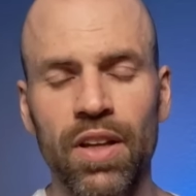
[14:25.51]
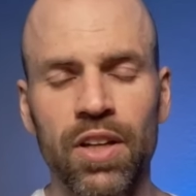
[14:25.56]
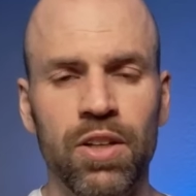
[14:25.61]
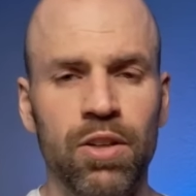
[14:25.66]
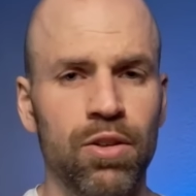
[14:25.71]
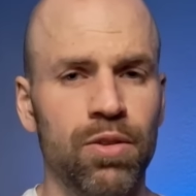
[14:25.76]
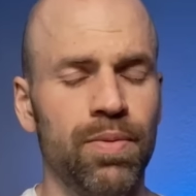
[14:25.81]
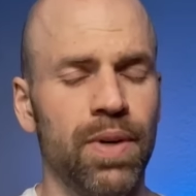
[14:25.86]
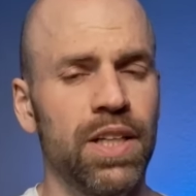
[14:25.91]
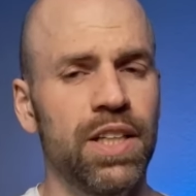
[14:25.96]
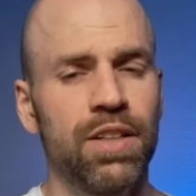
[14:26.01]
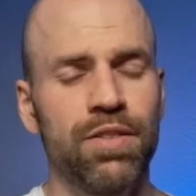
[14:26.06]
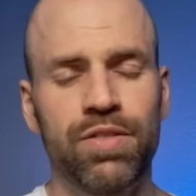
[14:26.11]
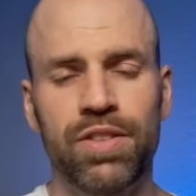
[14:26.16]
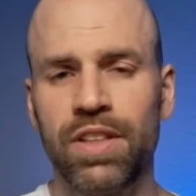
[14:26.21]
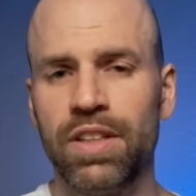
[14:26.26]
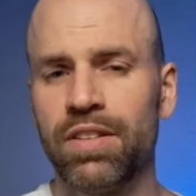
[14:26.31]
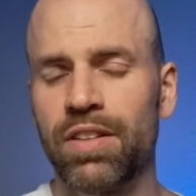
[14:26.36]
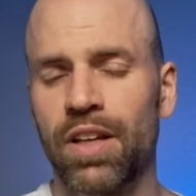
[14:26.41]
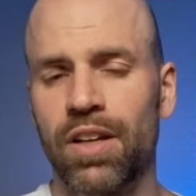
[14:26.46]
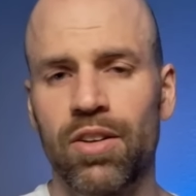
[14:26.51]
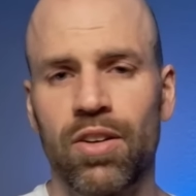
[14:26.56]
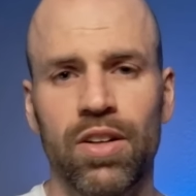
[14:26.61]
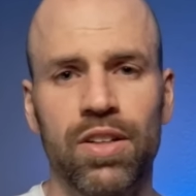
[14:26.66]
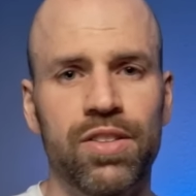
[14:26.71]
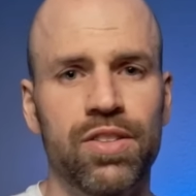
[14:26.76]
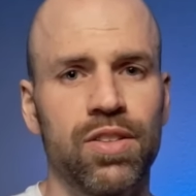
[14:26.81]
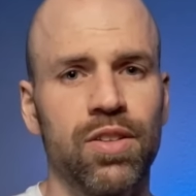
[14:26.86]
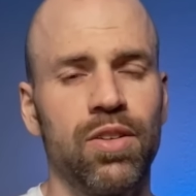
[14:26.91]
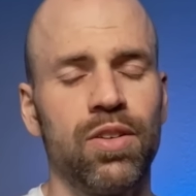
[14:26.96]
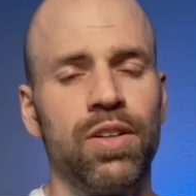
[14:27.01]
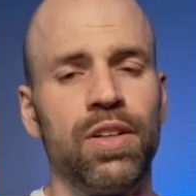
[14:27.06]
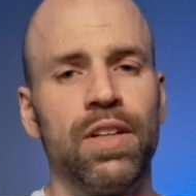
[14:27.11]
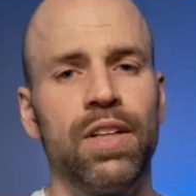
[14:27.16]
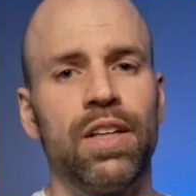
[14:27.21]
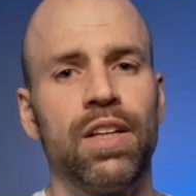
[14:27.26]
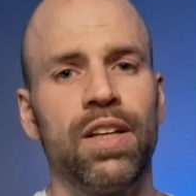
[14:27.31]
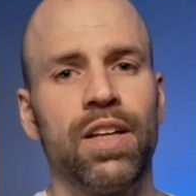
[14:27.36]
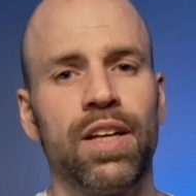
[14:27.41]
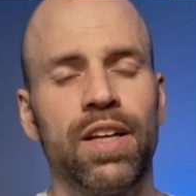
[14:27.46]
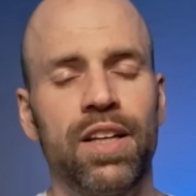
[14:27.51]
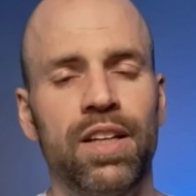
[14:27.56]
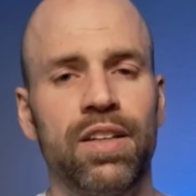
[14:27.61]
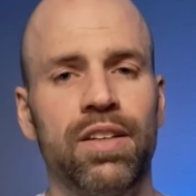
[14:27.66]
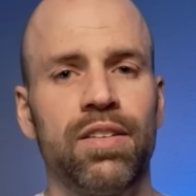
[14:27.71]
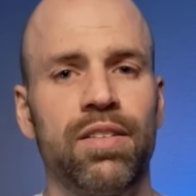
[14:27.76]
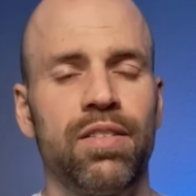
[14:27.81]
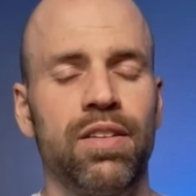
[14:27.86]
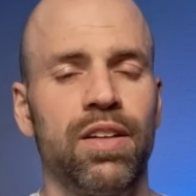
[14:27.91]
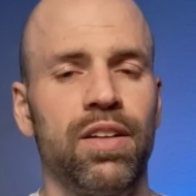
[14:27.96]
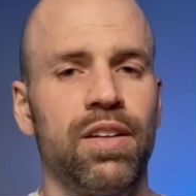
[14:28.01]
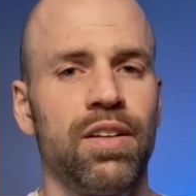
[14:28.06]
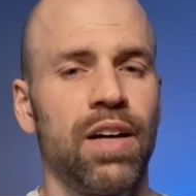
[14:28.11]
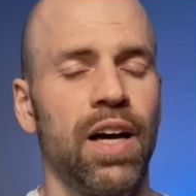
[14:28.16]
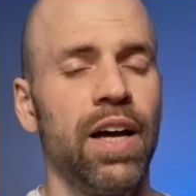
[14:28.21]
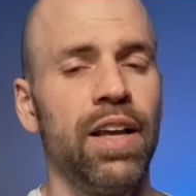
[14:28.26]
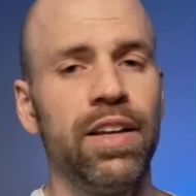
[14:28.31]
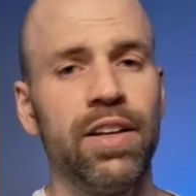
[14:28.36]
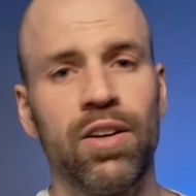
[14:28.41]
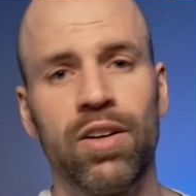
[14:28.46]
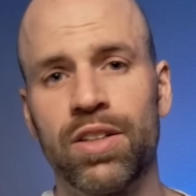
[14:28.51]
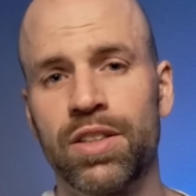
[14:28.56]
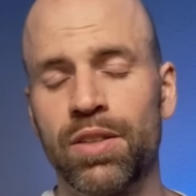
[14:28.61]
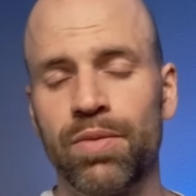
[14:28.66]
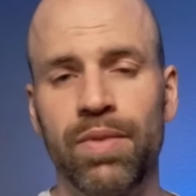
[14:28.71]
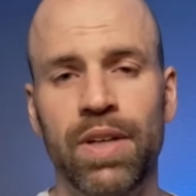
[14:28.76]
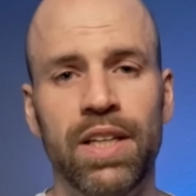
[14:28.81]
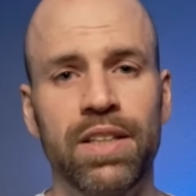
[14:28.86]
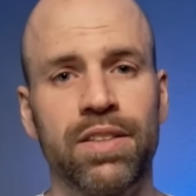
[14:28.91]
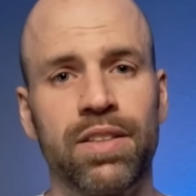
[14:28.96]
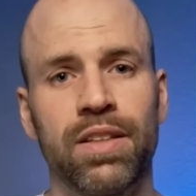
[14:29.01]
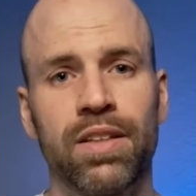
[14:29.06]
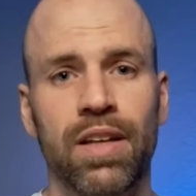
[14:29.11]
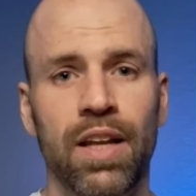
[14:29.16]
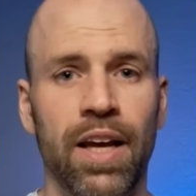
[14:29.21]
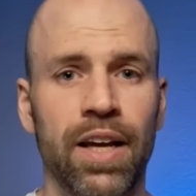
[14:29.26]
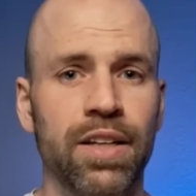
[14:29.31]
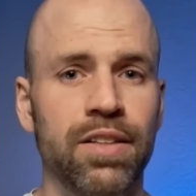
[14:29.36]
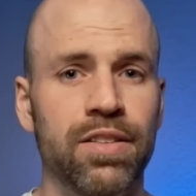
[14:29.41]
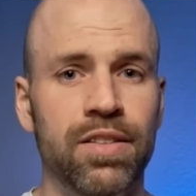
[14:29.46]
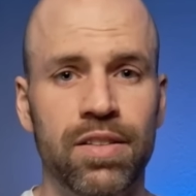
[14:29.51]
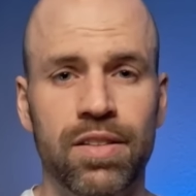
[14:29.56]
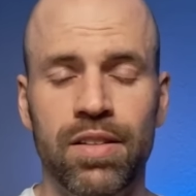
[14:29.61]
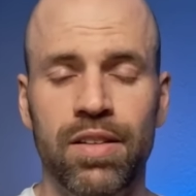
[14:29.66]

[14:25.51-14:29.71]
You might have seen that also in highly automated light